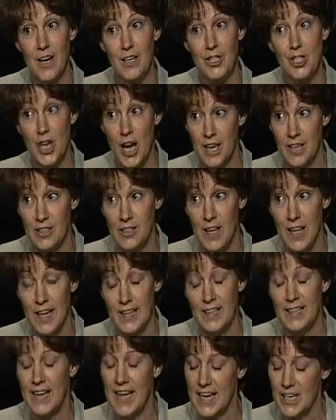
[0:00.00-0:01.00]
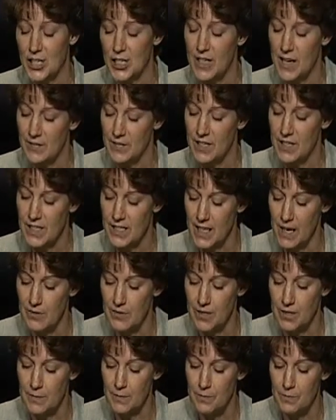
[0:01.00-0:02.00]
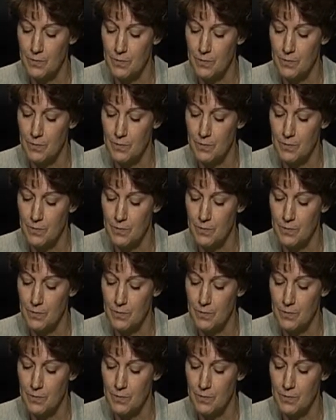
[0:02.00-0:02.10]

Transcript: John Glenn, at age 77.